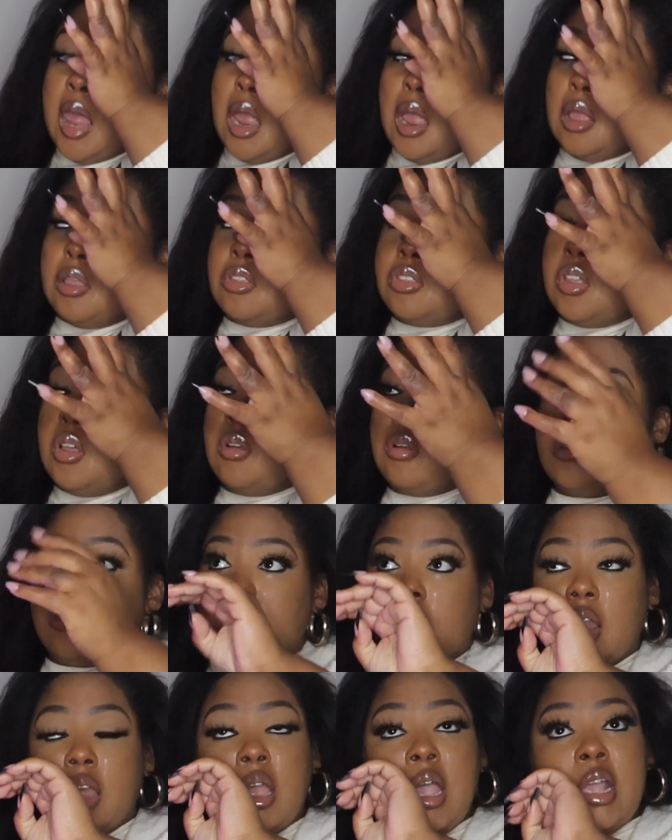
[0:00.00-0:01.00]
And so
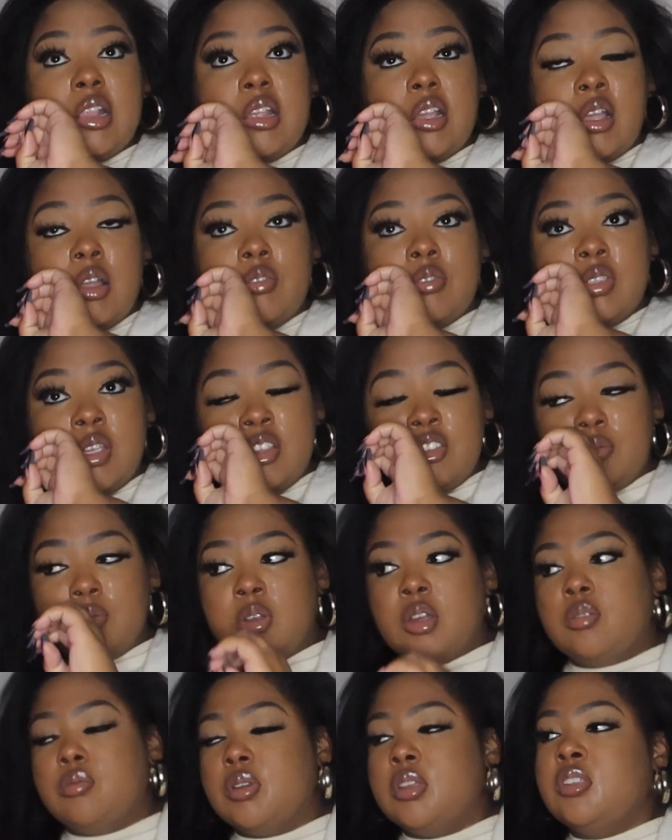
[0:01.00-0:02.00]
I had that conversation
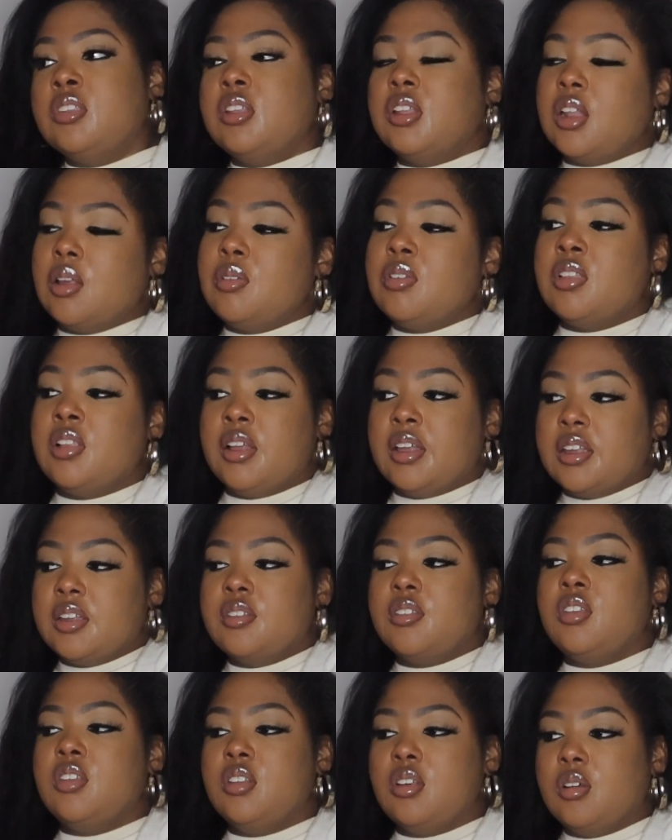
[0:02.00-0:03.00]
with her recently, and I was
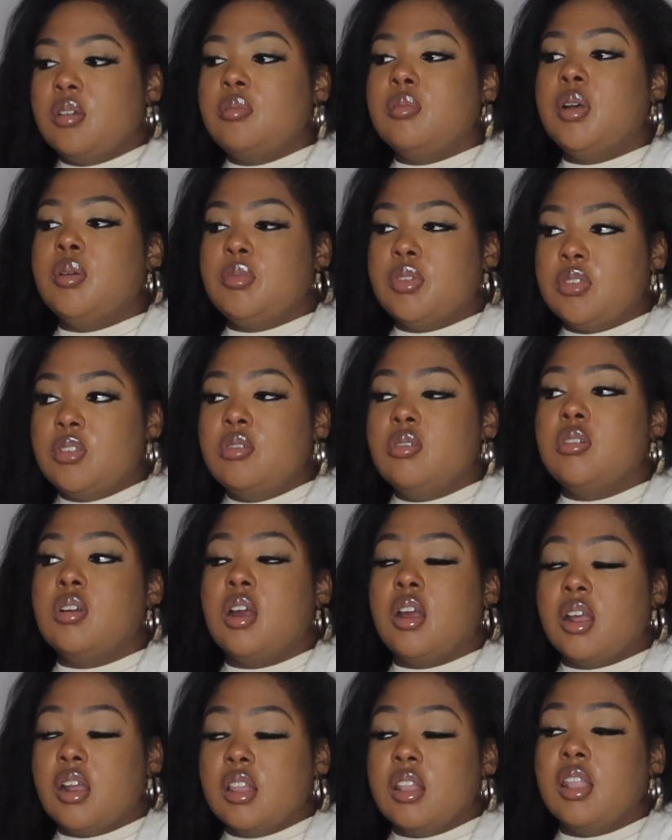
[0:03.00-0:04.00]
like, Mama, you
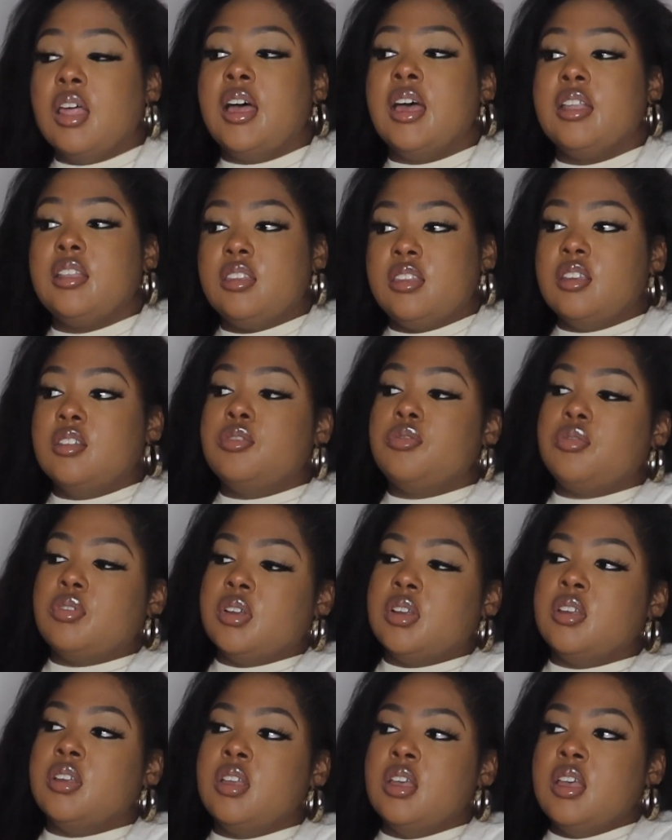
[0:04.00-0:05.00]
are a lot
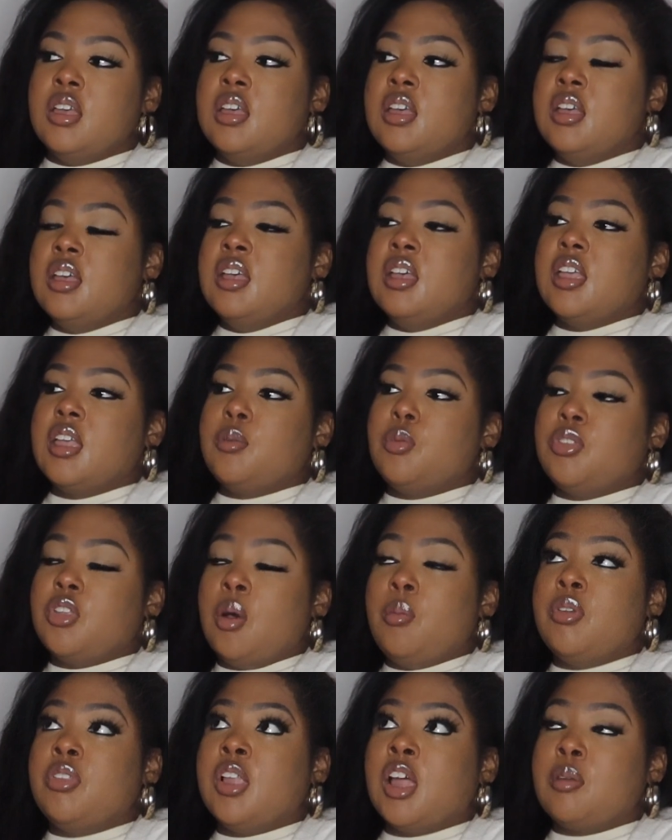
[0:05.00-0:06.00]
different. It was
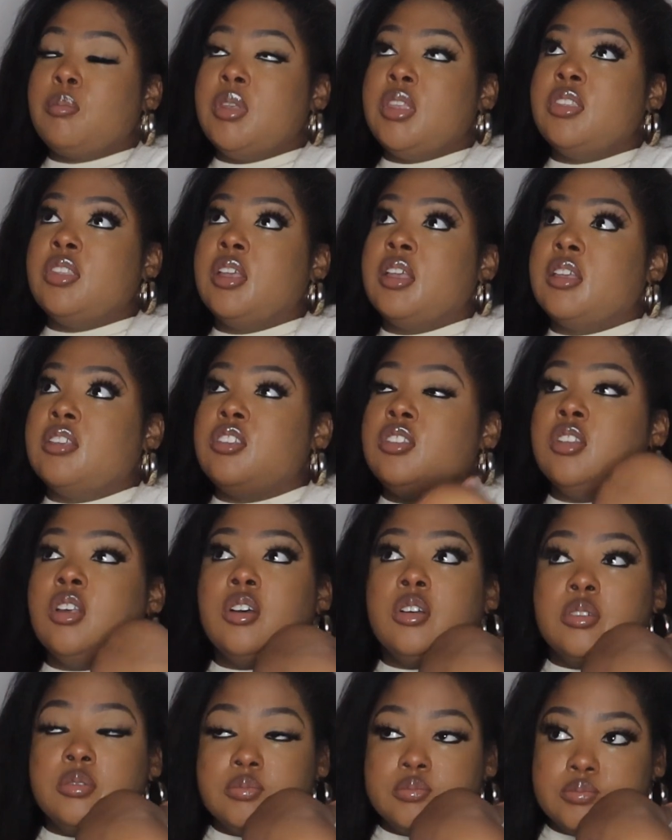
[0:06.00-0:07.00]
almost like me saying,
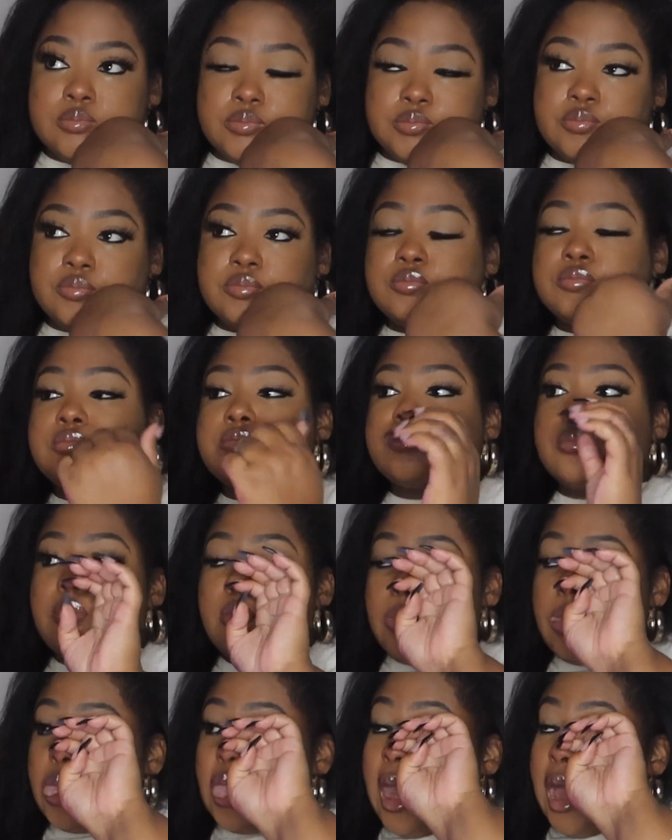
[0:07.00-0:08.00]

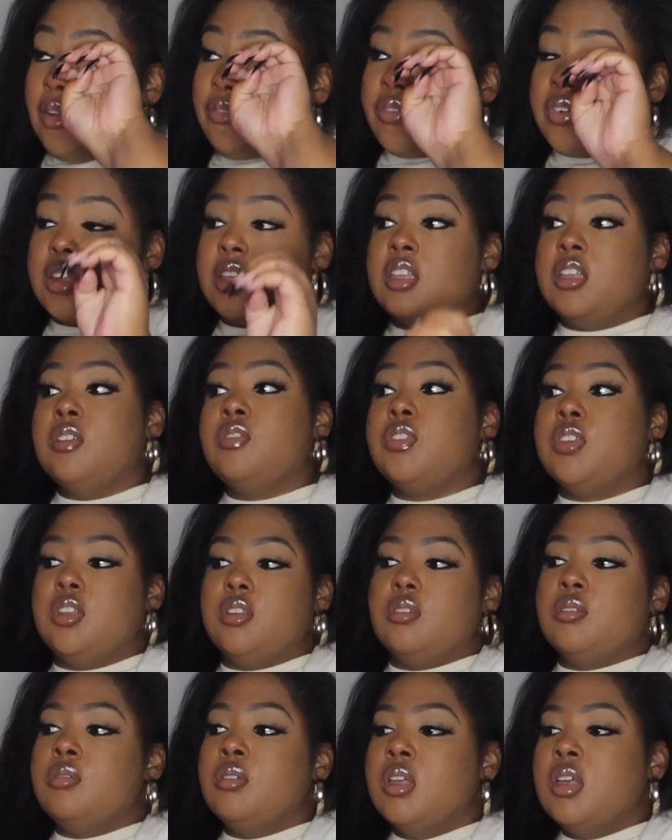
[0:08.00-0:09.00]
I forgive
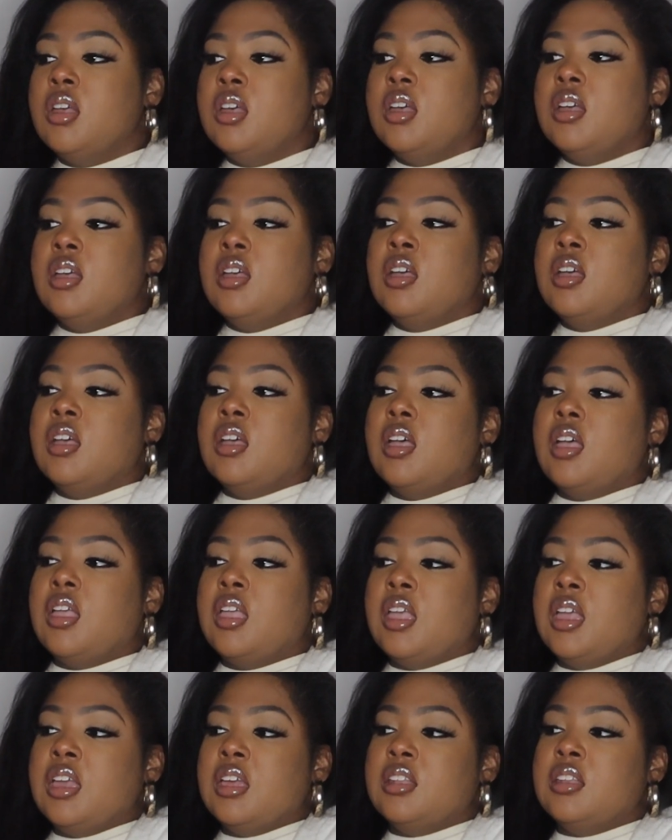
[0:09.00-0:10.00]
you,
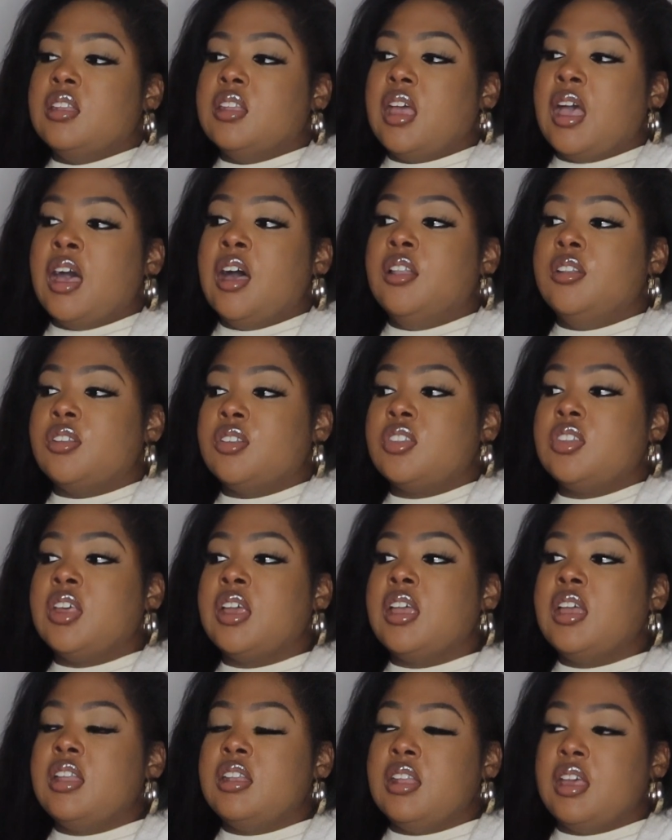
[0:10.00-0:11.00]
and I
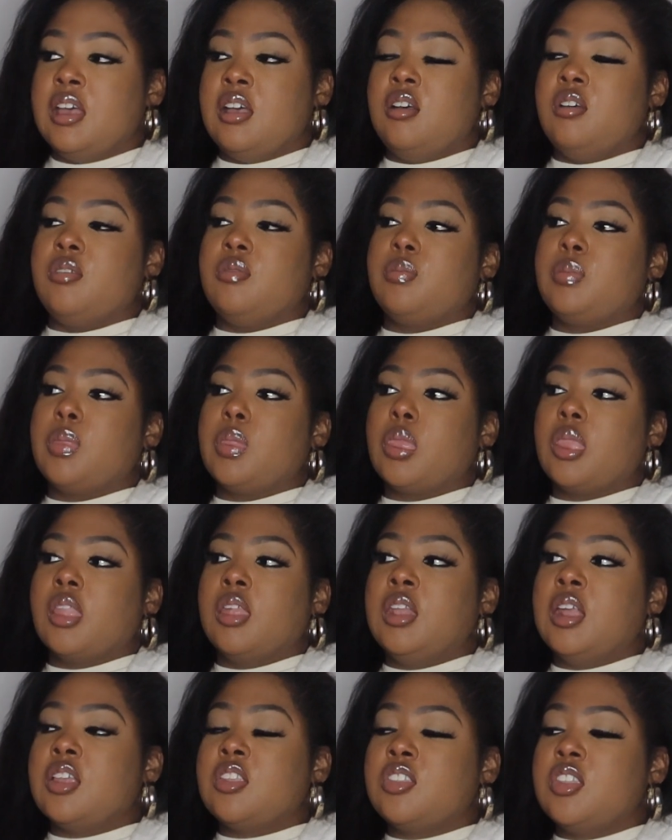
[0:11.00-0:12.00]
understand now,
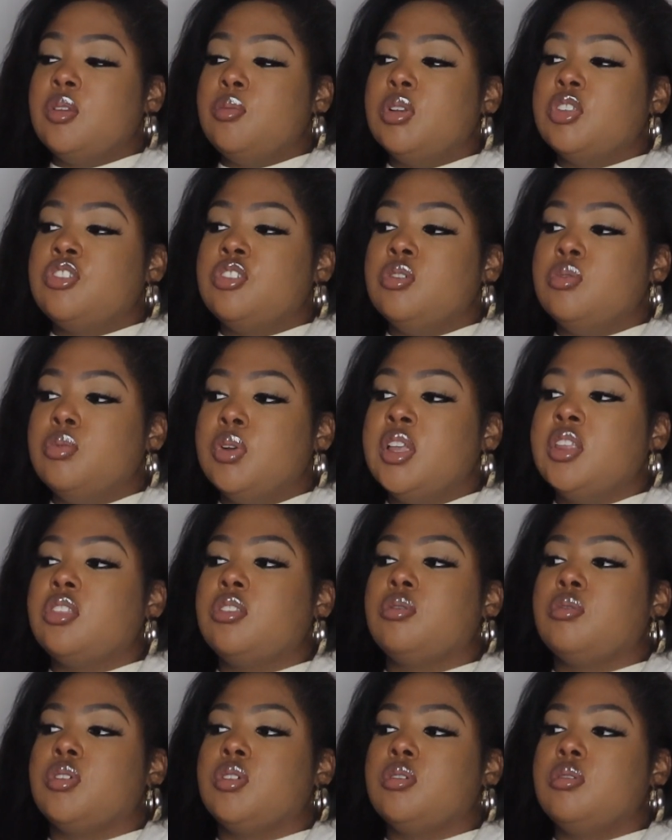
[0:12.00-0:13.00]
and I see what you went
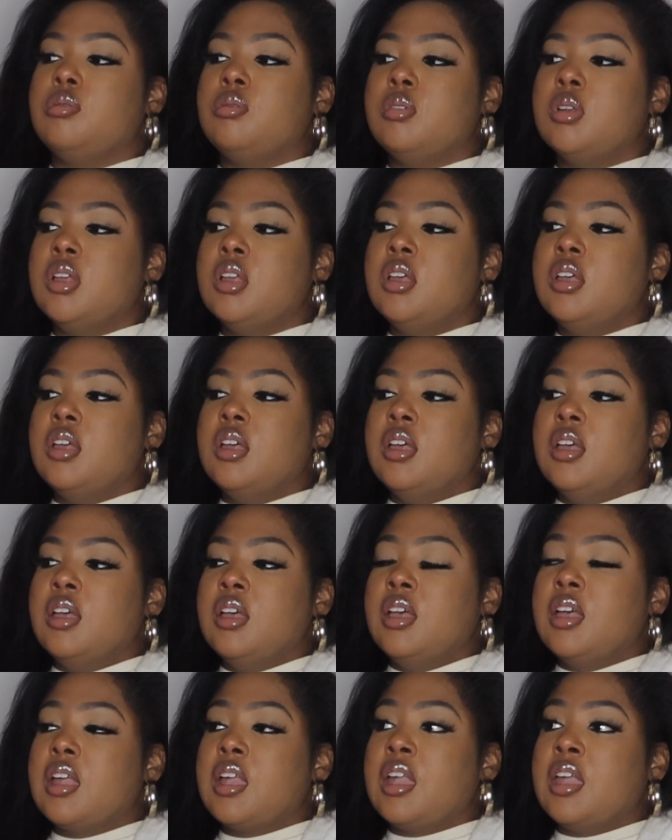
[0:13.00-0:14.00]
through,
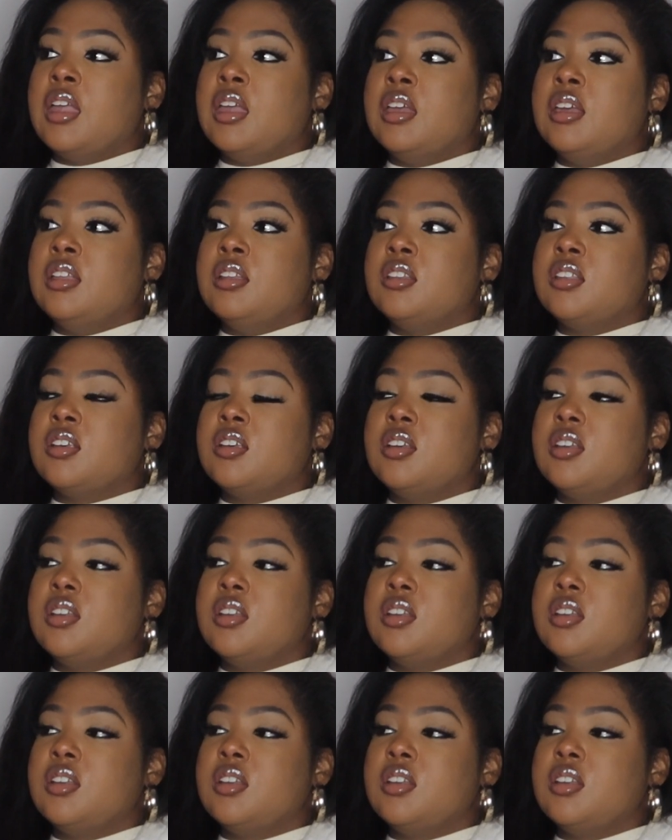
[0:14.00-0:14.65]
and